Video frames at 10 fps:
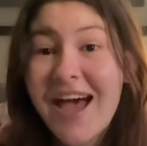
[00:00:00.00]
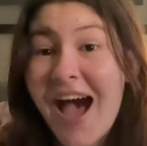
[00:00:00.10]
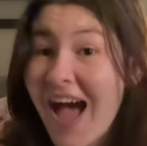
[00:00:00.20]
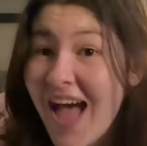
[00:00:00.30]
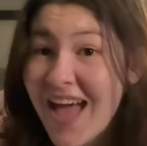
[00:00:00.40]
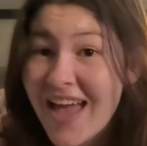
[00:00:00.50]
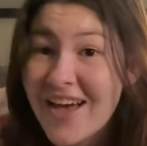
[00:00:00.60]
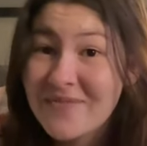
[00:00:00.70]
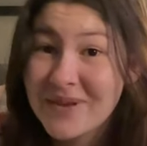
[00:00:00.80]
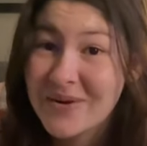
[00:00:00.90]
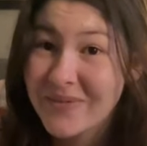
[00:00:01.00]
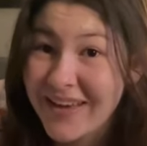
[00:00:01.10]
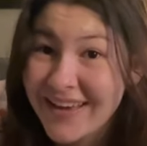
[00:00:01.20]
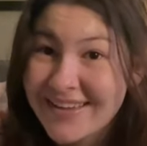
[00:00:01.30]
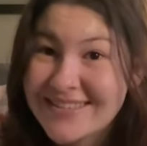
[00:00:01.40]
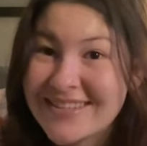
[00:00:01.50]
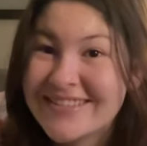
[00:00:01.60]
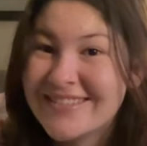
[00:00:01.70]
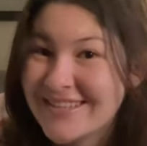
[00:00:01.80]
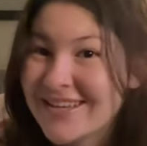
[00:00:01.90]
I have been awake
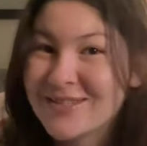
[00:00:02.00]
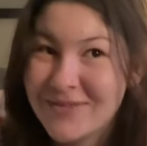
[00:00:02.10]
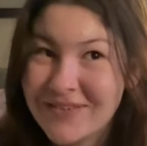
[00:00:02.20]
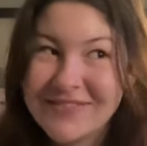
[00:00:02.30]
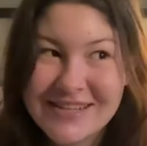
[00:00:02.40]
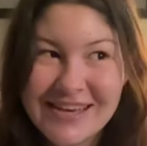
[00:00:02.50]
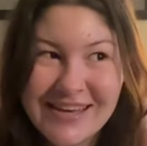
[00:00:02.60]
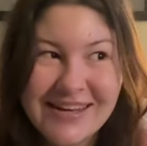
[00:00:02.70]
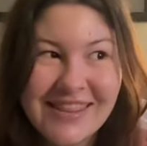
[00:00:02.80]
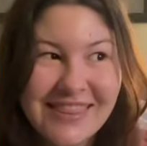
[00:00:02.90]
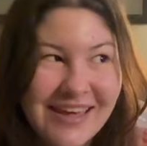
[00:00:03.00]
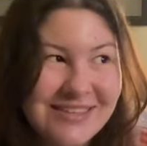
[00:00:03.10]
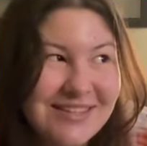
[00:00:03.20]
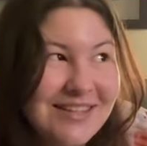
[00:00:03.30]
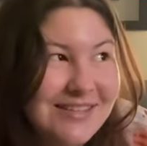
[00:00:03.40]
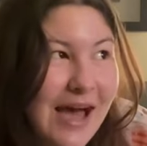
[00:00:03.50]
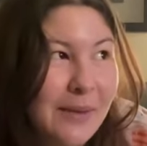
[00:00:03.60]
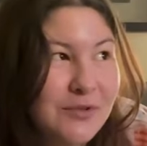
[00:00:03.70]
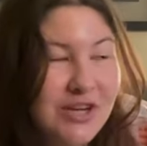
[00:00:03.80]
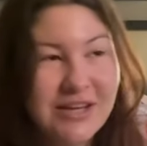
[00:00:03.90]
since 6:15 thanks to the time
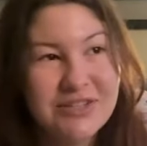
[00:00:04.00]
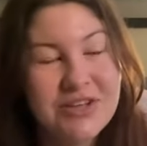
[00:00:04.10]
change.